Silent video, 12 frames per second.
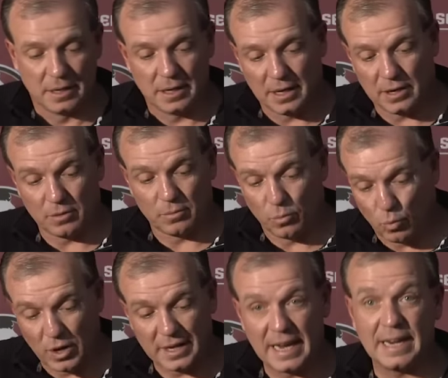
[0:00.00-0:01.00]
you know,
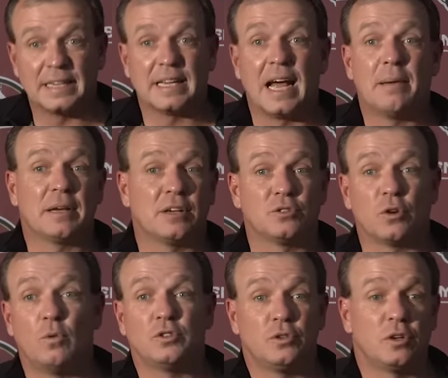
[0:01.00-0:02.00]
one day at a time and
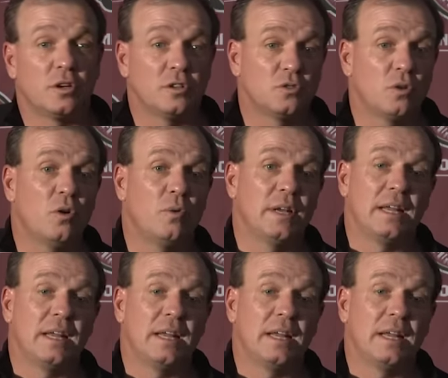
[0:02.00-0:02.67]
control what you can control.